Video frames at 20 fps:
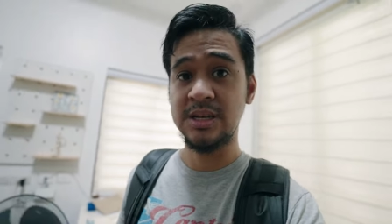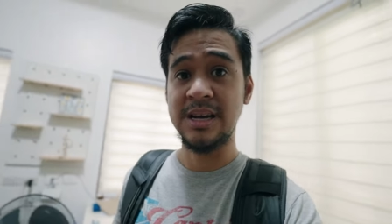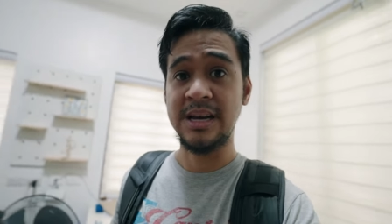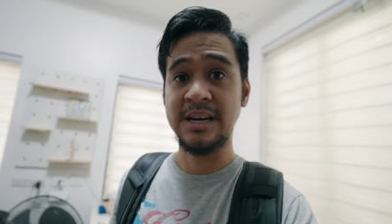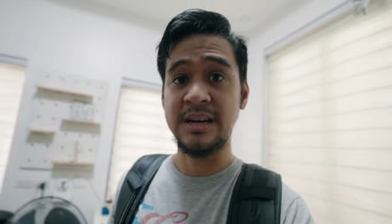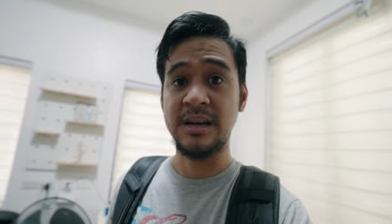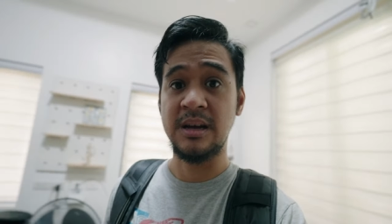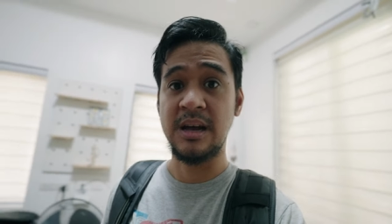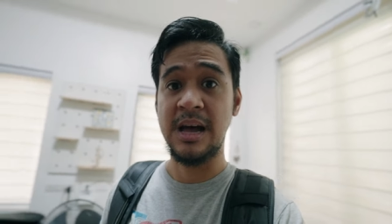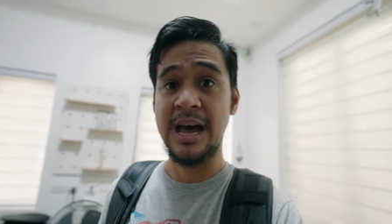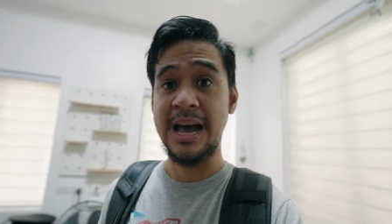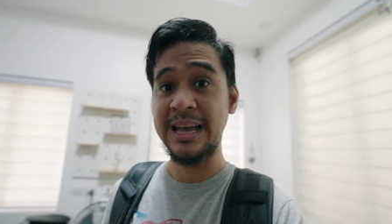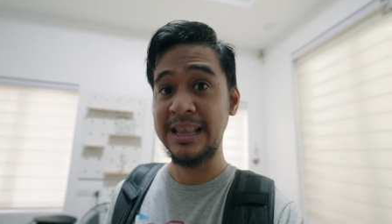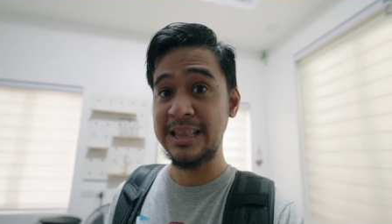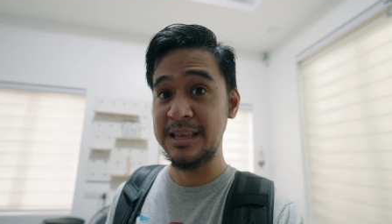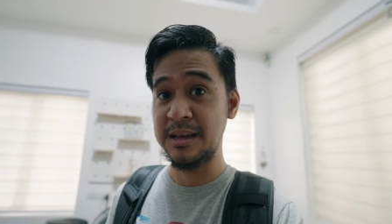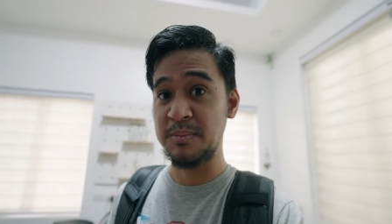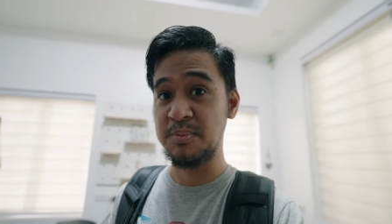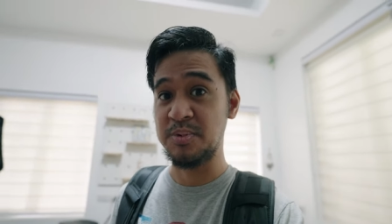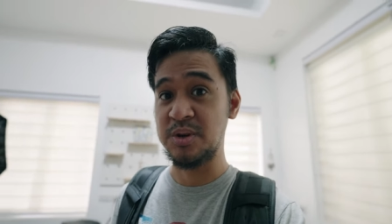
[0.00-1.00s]
I'd
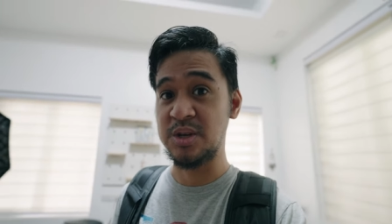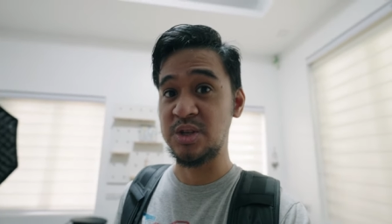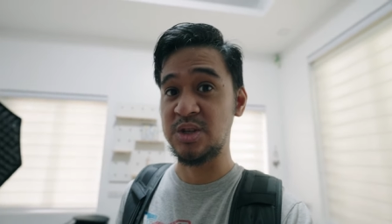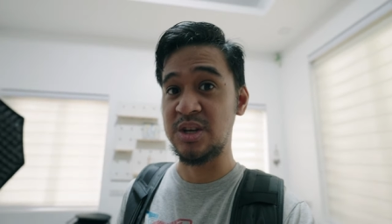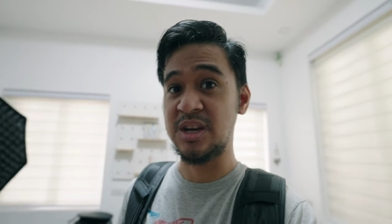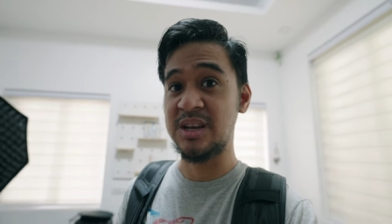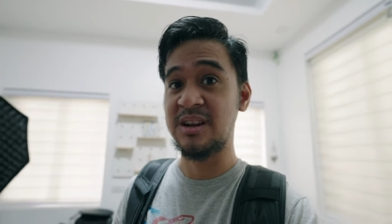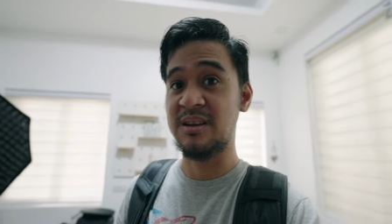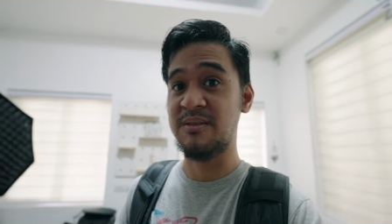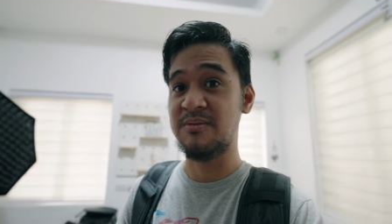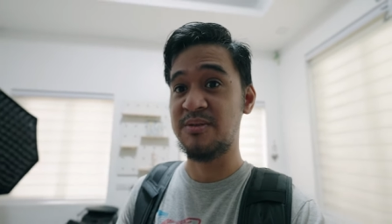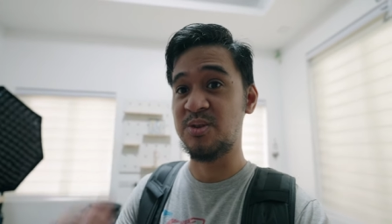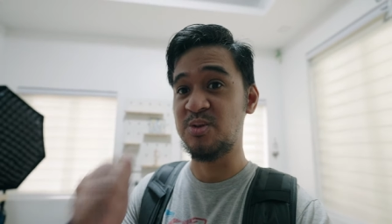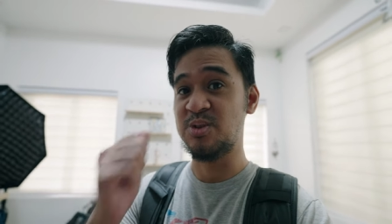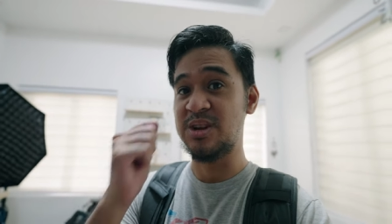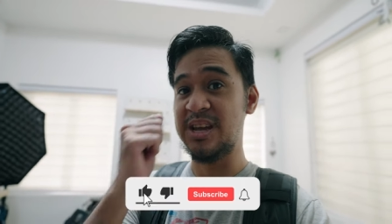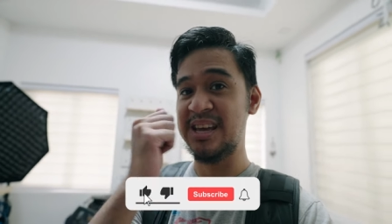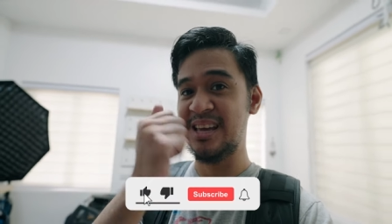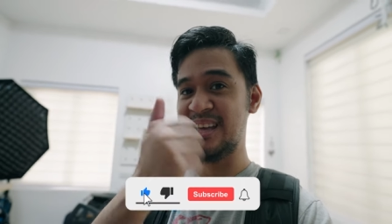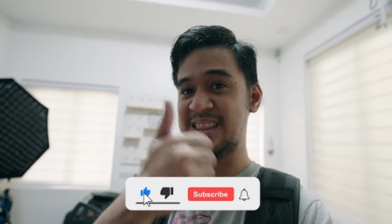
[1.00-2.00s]
highly appreciate if you'd
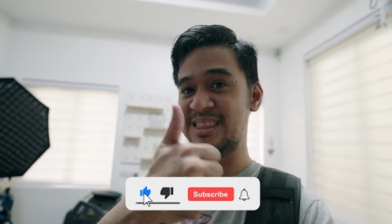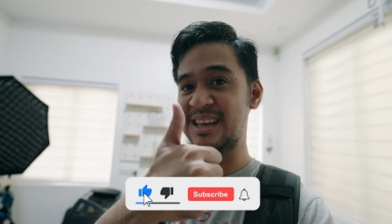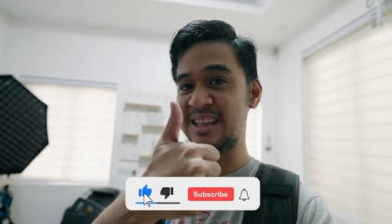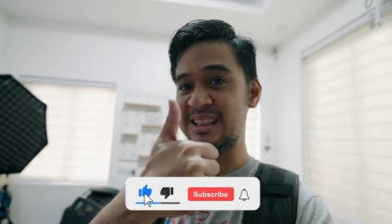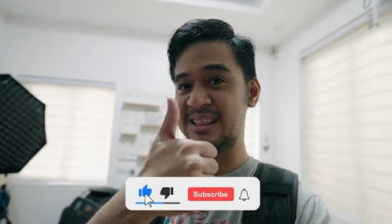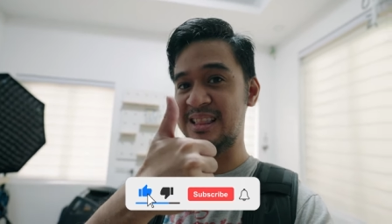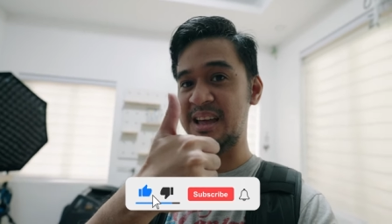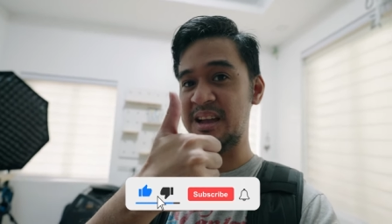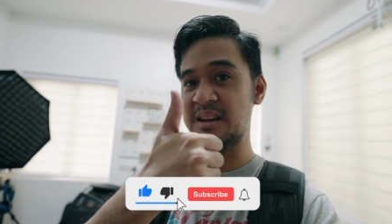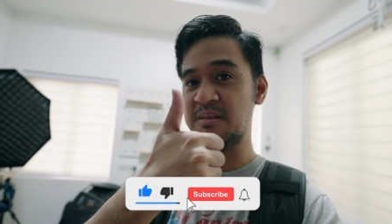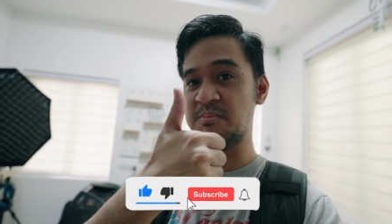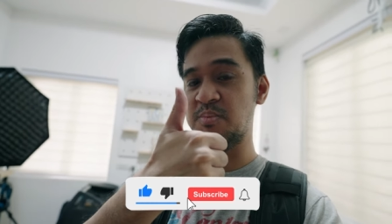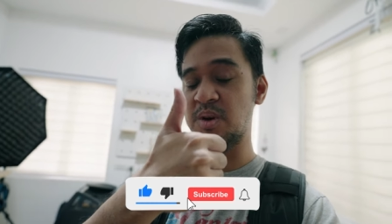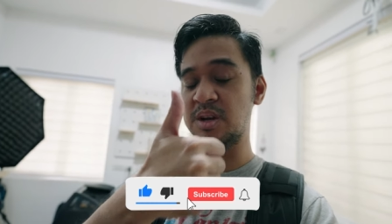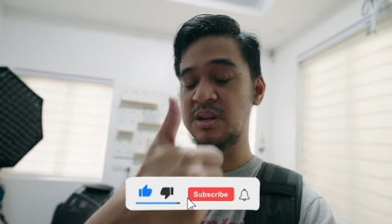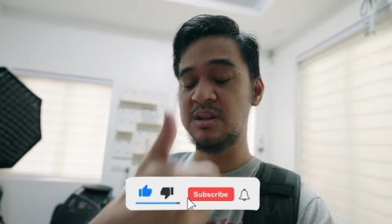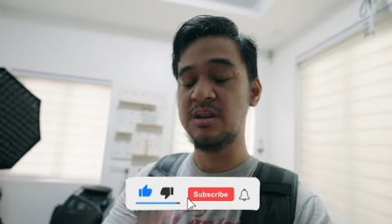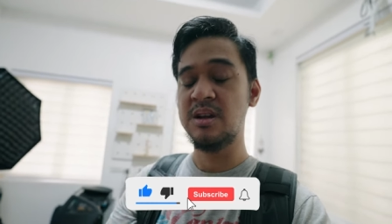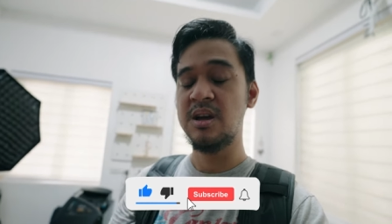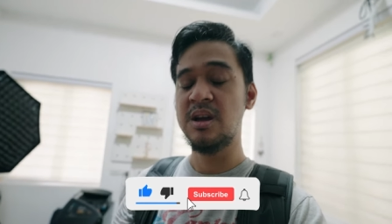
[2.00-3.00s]
hit that like
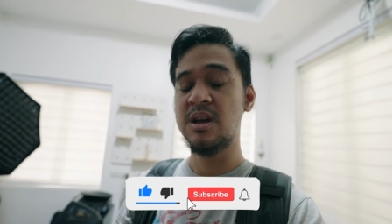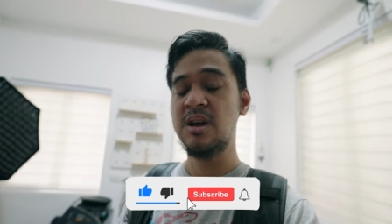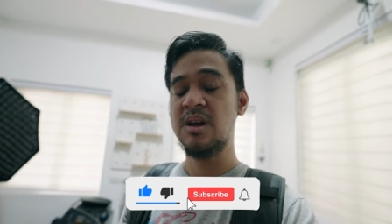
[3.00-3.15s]
button.